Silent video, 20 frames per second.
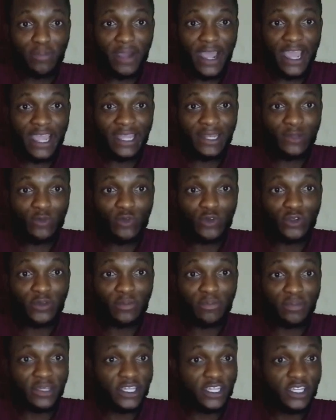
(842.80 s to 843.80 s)
buying will
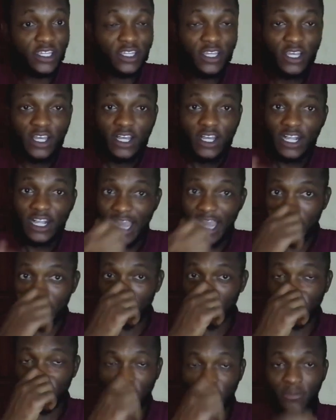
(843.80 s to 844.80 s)
be kind
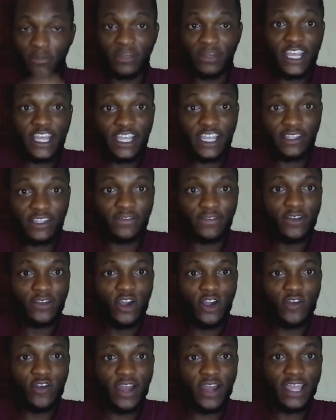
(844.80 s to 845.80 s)
of um, negative
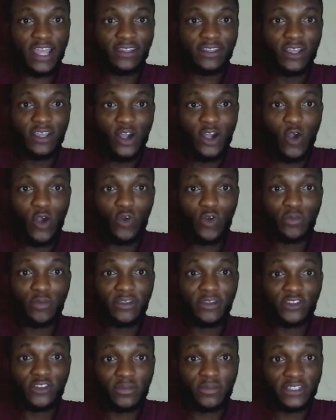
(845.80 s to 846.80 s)
all right or will
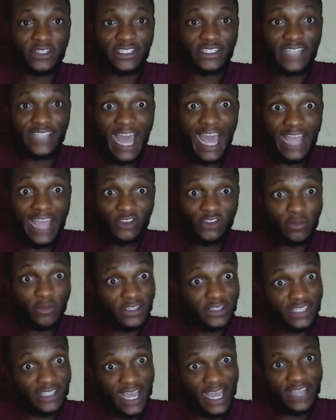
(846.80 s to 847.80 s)
be subsidized
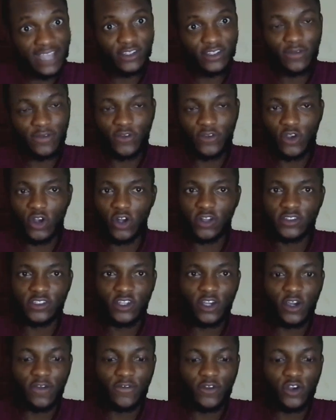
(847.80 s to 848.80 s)
subsidized of
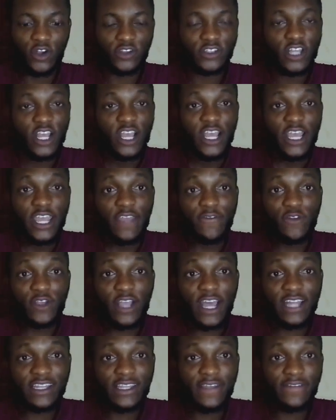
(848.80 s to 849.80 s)
course of course if you
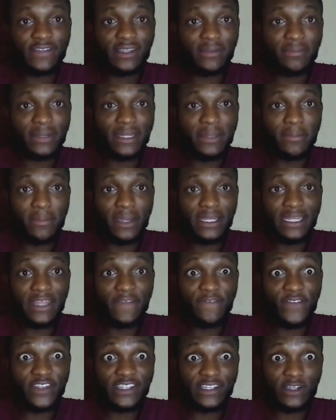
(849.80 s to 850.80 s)
can't give somebody
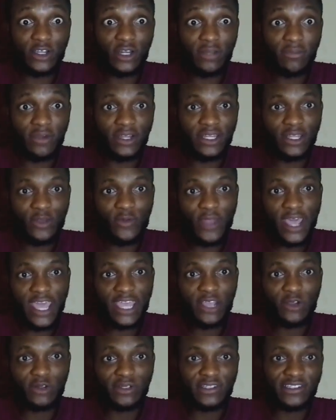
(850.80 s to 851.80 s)
money physical money where
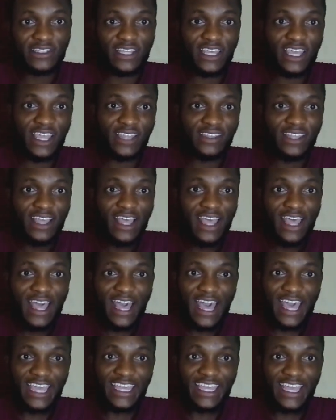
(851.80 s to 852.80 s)
he could see it
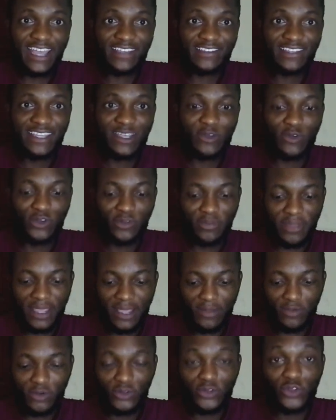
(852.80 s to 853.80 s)
i guess he won't be
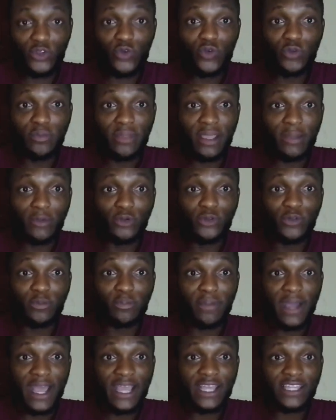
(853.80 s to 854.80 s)
able to, you would not be able to
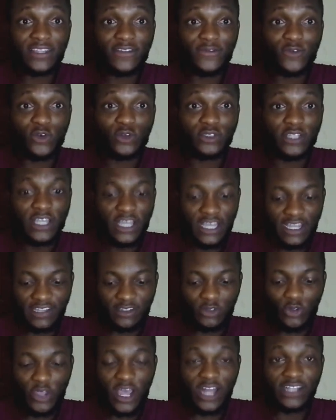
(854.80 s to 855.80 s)
buy his vote
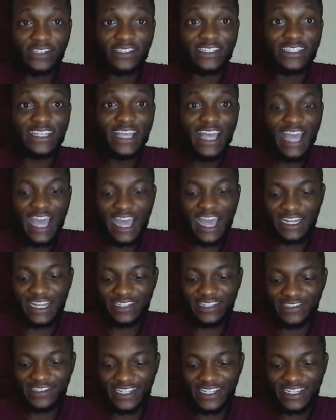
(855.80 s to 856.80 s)
his loyalty and
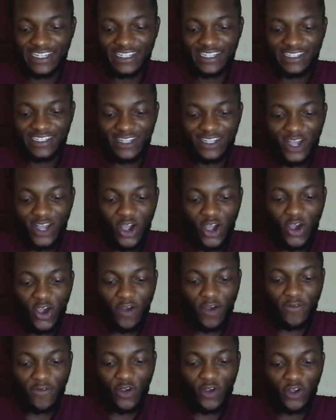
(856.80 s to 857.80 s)
his dignity
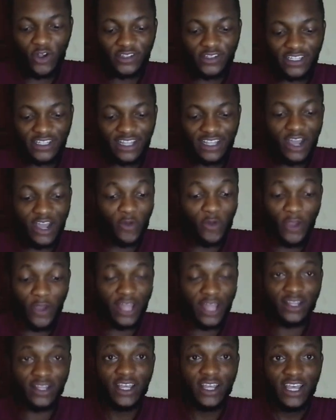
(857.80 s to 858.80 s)
of course they uh, are
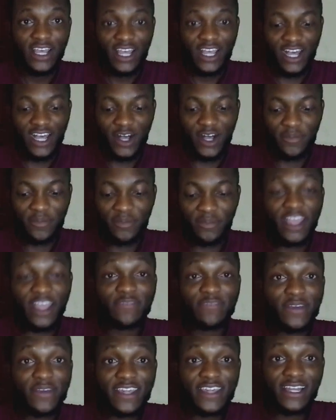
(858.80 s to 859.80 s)
well um,
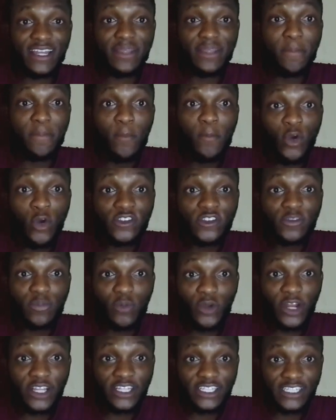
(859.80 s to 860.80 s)
especially most
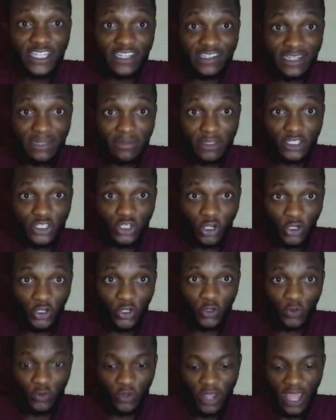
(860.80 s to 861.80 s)
politicians let me
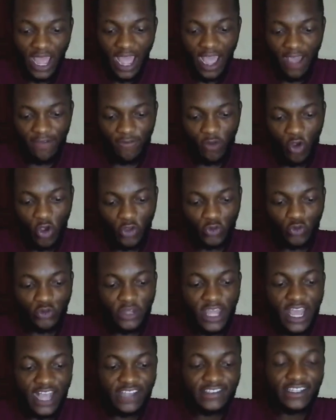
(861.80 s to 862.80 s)
shock you have gone to
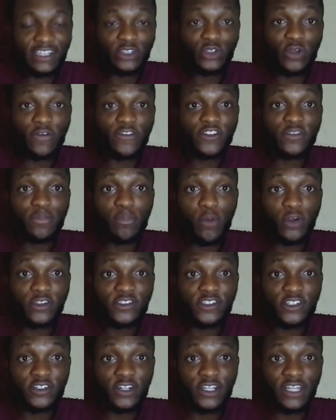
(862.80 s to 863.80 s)
the extent of
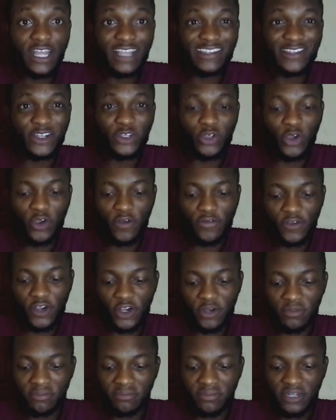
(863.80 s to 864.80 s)
sponsoring a sort of
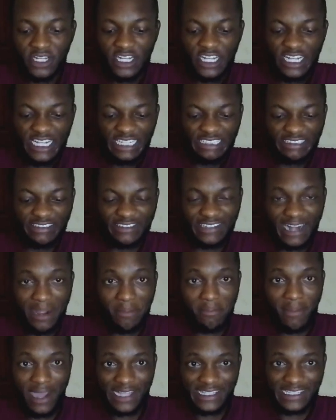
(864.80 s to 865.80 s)
um,
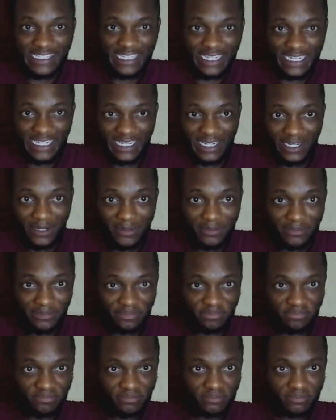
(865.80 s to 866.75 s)
dramatic um,